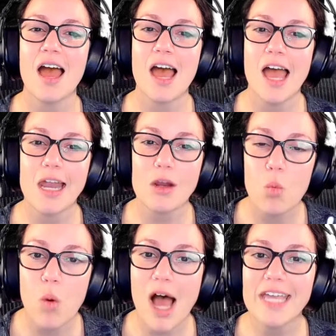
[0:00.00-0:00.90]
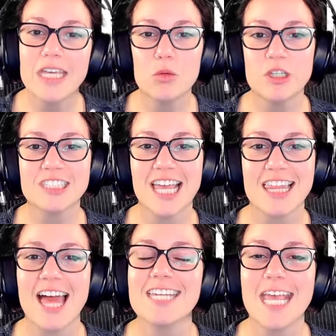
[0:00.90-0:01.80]
And why can we say
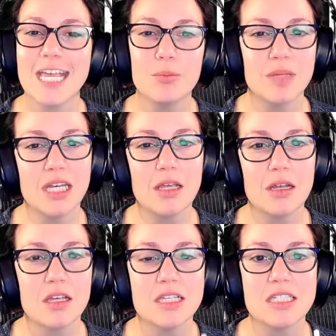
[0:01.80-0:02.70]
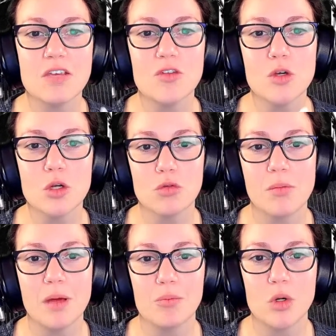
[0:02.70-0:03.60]
that? Take a minute, see if you can
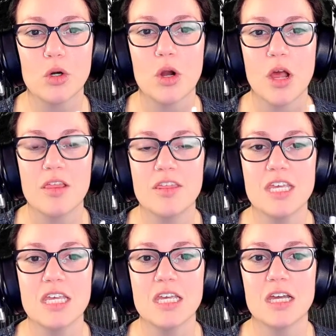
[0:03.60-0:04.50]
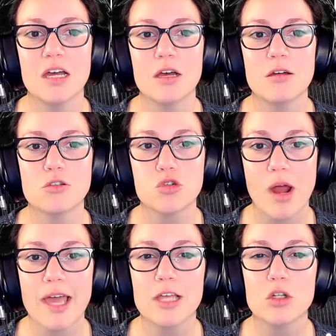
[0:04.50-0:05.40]
remember the
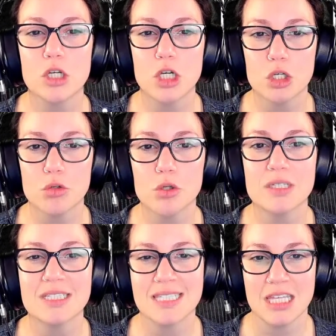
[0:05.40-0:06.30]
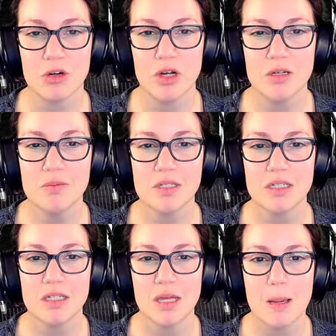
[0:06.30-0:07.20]
triangle congruence theorem
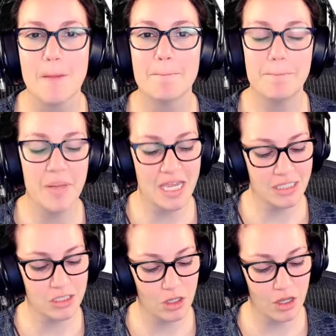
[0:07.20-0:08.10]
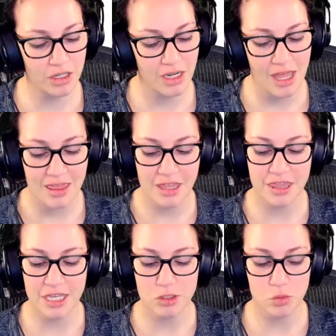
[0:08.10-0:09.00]
based on the
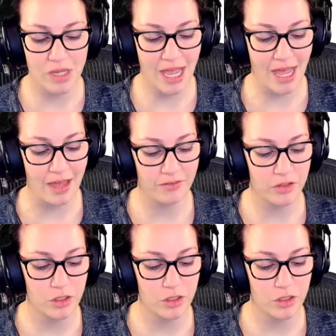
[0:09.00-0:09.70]
things we have.